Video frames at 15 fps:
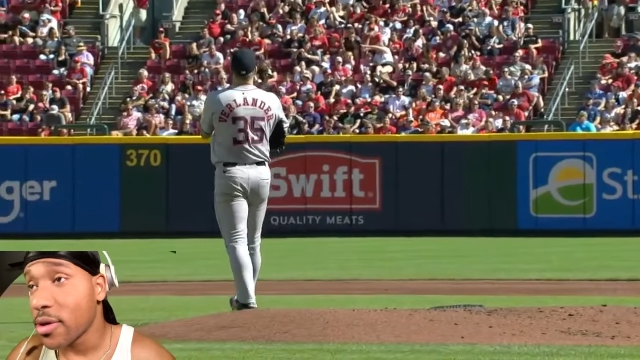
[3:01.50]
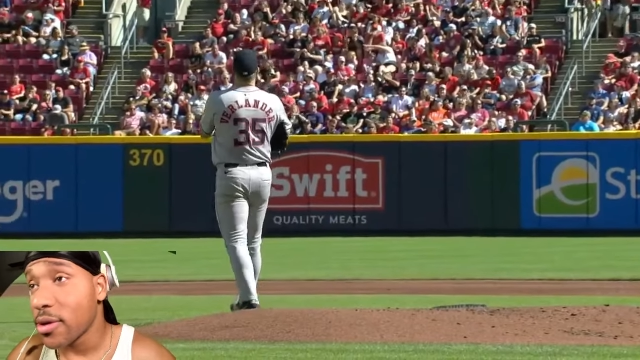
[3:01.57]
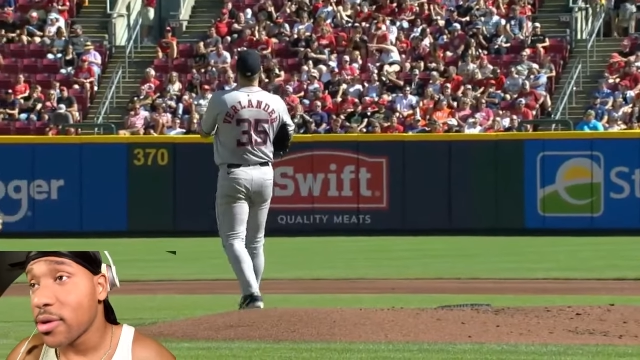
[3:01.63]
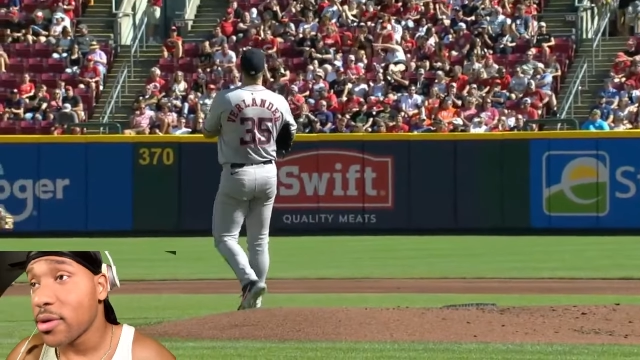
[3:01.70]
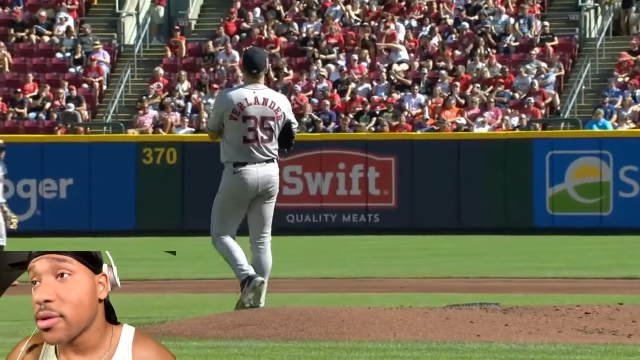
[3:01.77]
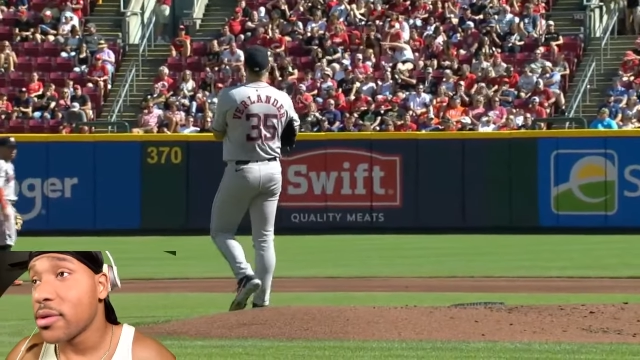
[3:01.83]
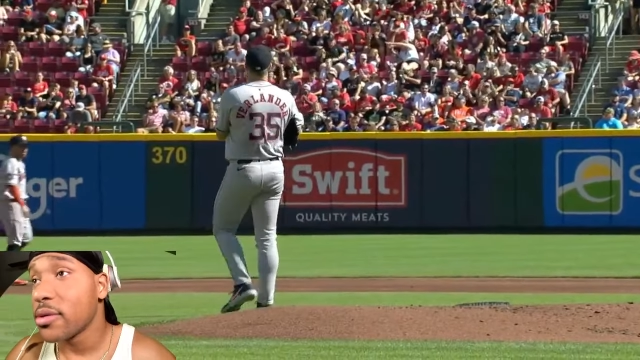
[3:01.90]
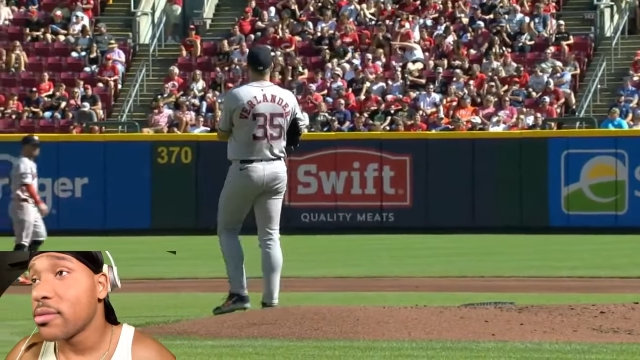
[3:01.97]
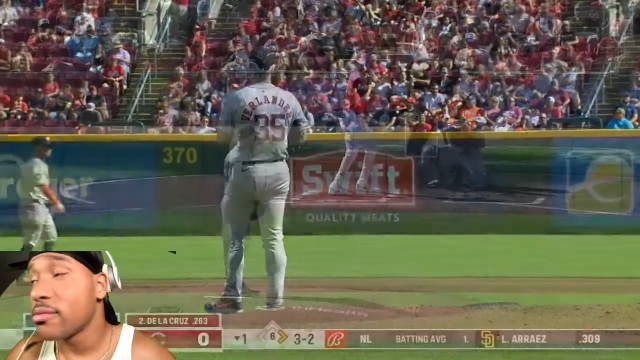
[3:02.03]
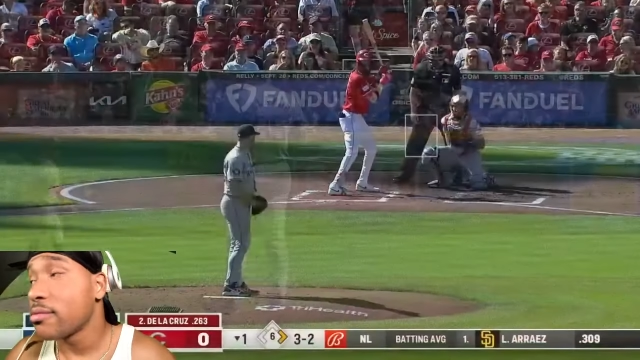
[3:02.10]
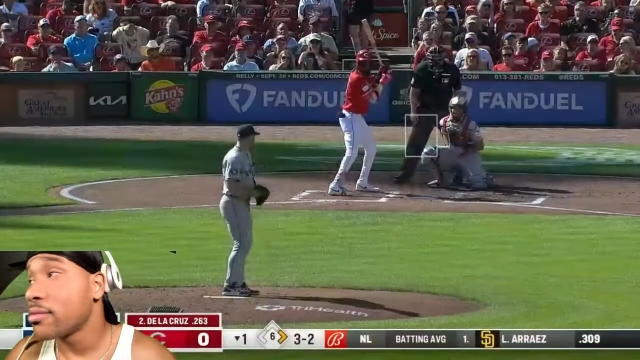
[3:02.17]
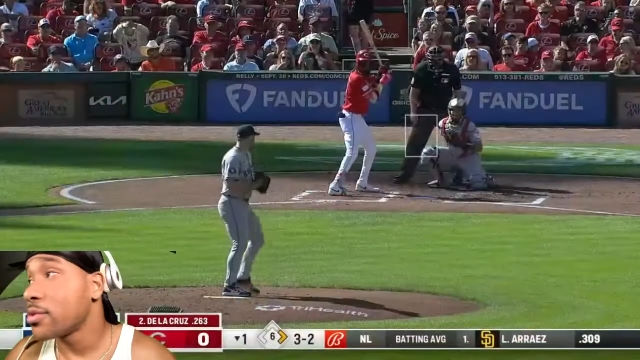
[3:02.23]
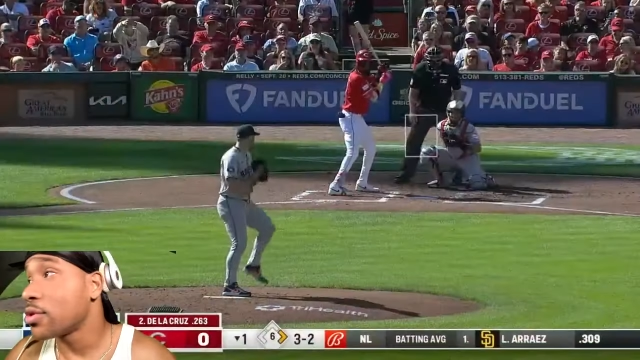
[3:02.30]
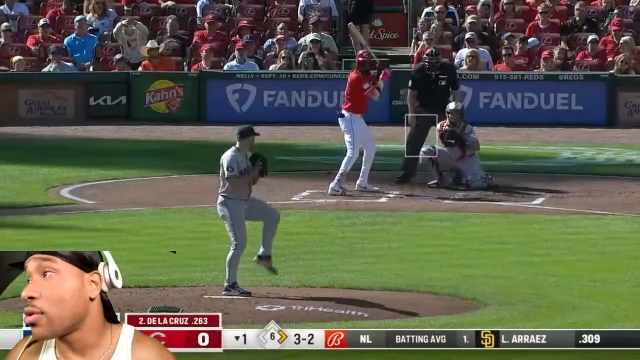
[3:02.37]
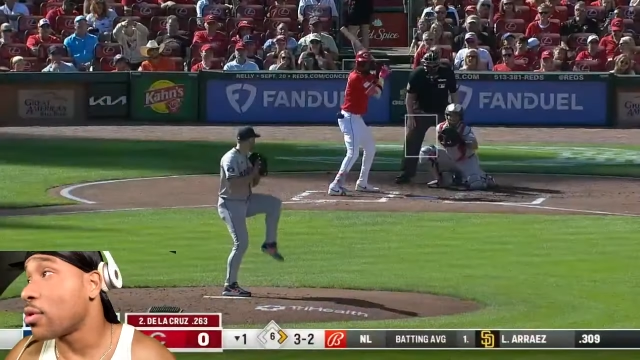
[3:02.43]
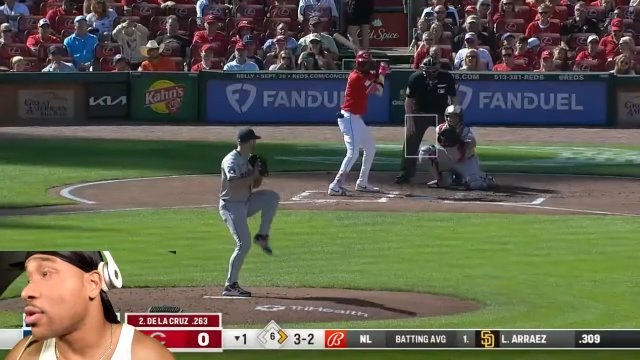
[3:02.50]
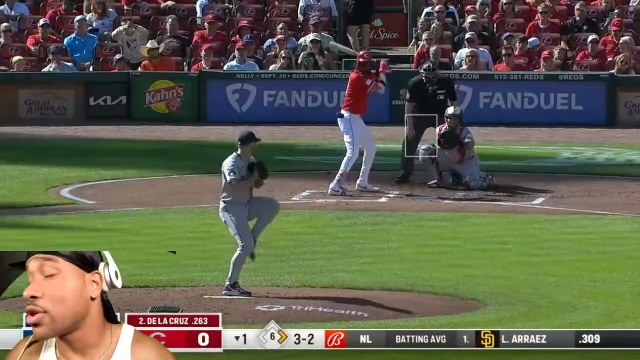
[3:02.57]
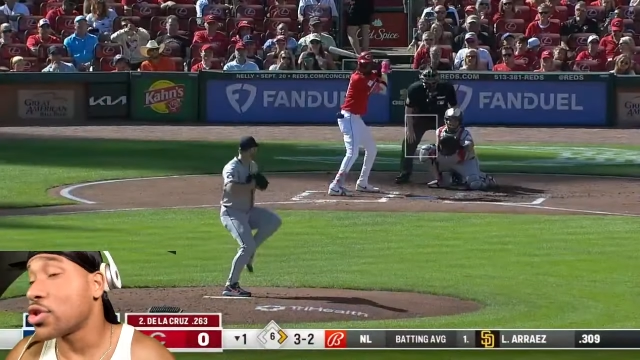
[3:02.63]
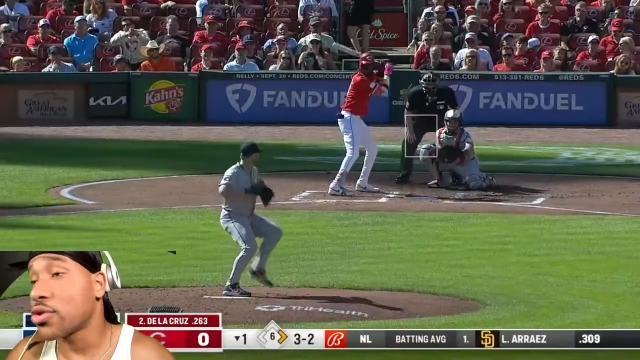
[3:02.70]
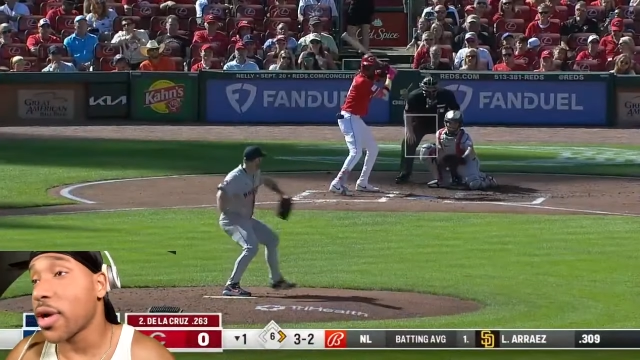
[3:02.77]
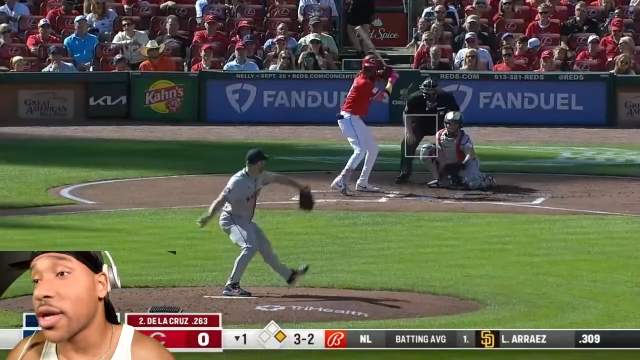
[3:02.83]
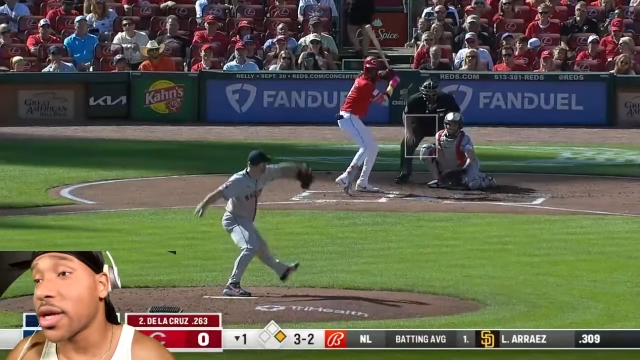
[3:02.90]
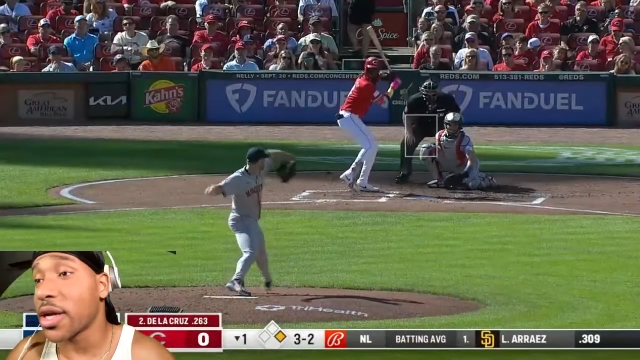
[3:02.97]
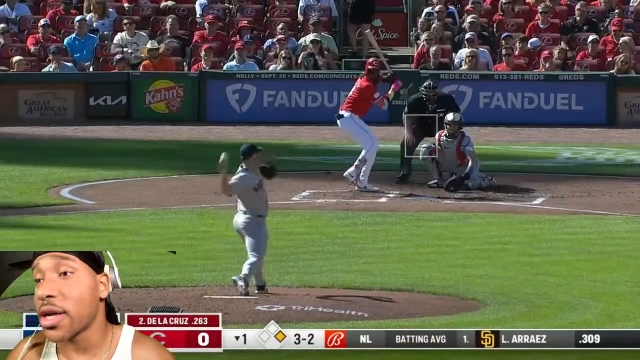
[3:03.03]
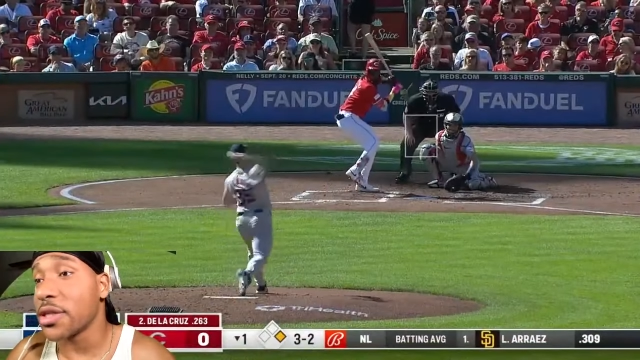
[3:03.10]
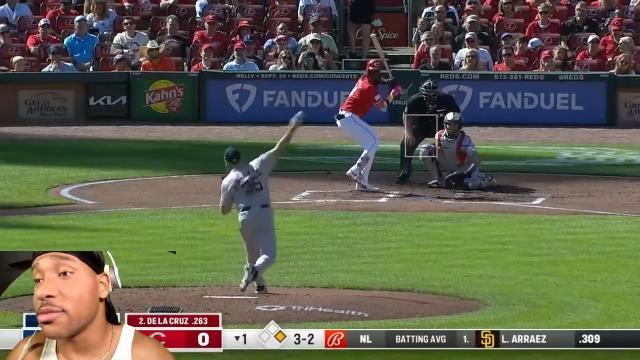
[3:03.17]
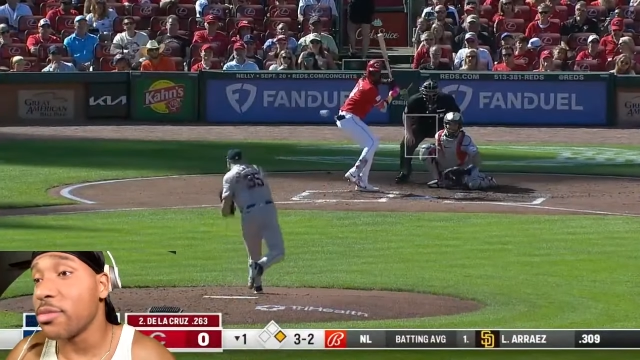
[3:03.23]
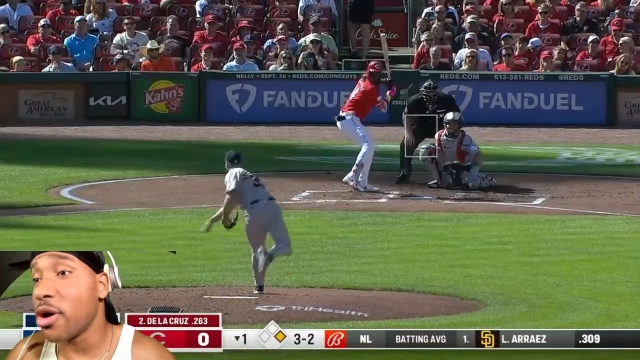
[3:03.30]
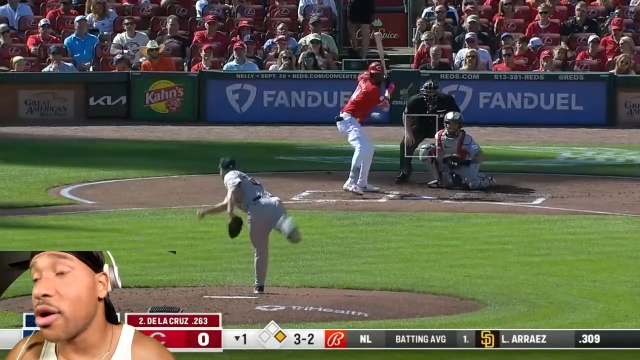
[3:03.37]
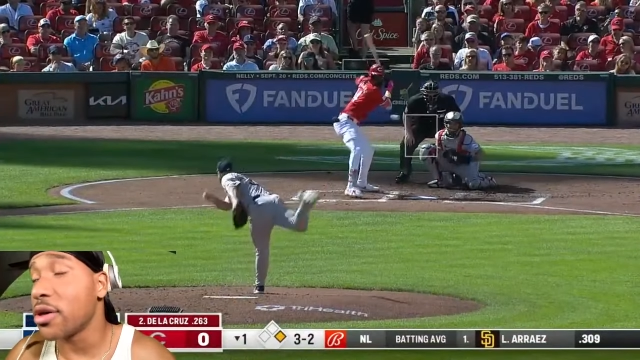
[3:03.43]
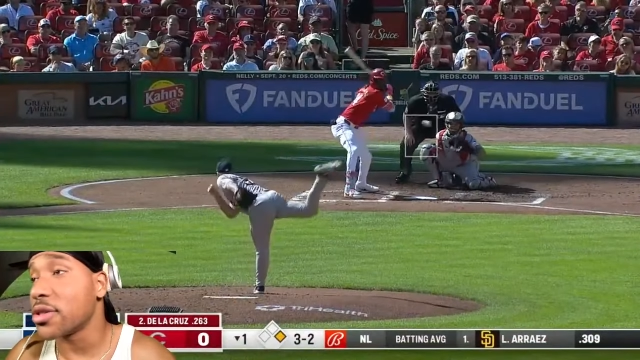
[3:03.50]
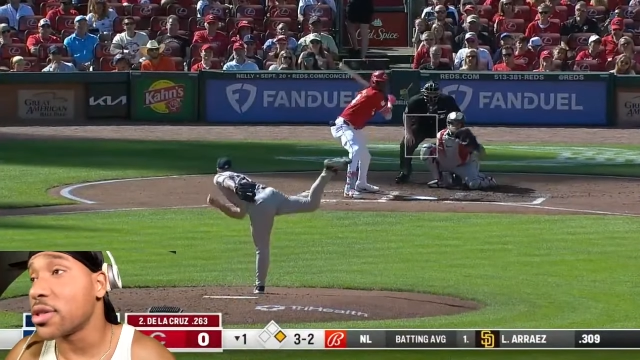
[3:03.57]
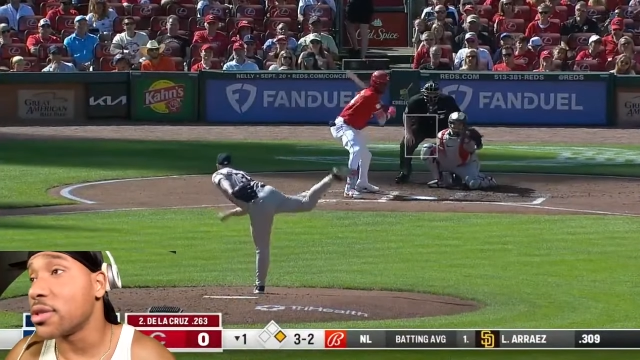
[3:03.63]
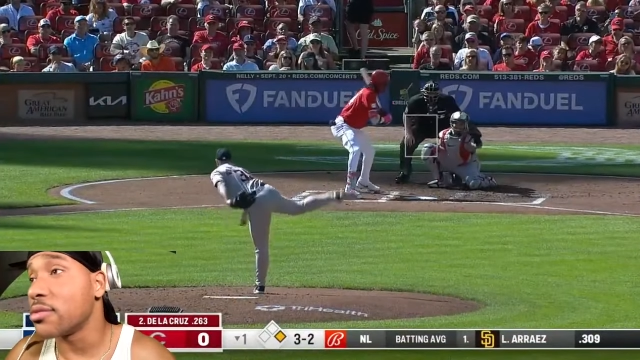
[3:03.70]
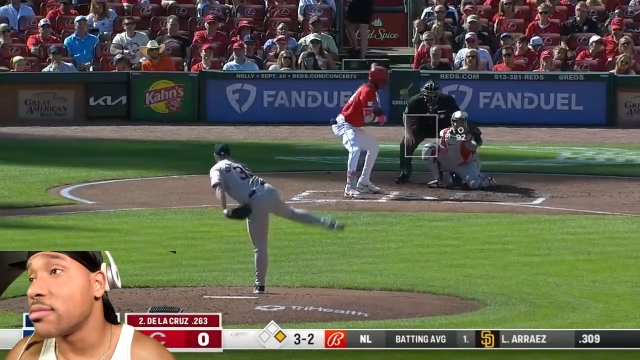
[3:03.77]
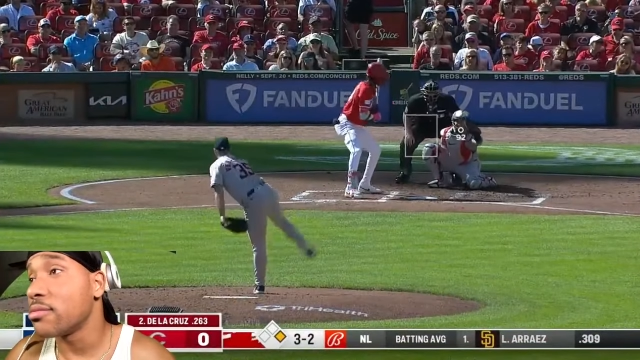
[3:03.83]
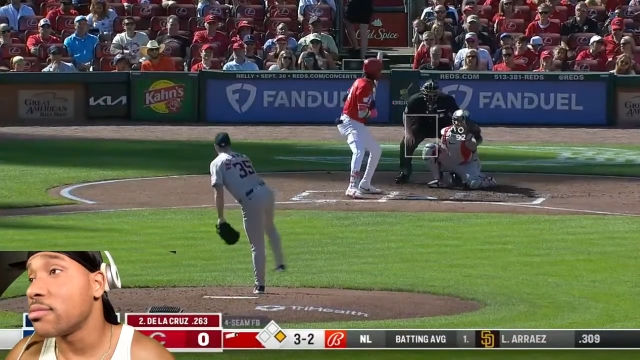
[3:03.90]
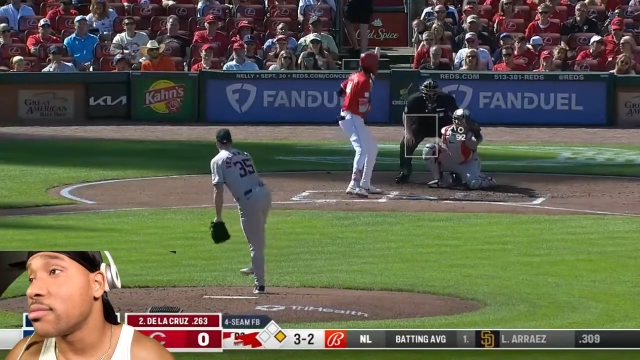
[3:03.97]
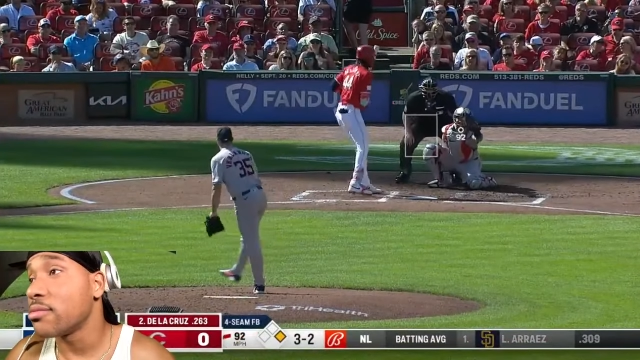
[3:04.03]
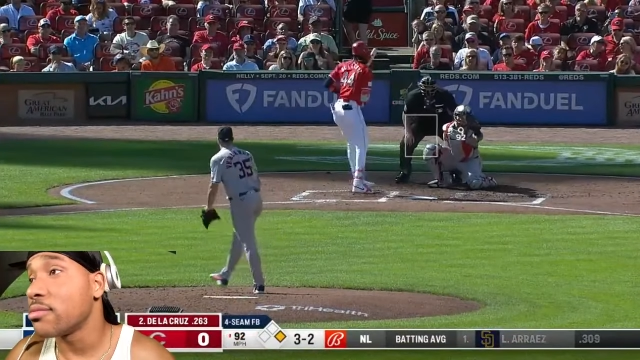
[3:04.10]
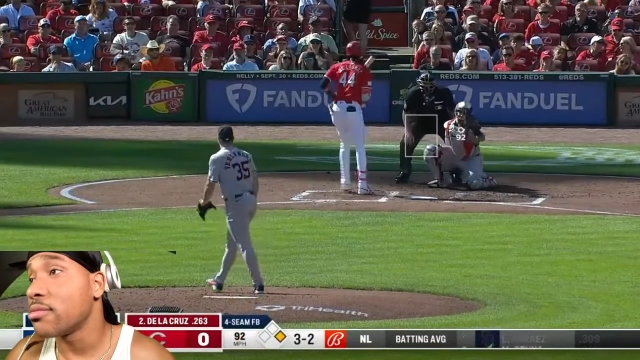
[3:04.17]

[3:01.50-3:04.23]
with a Starting a strike against Boston.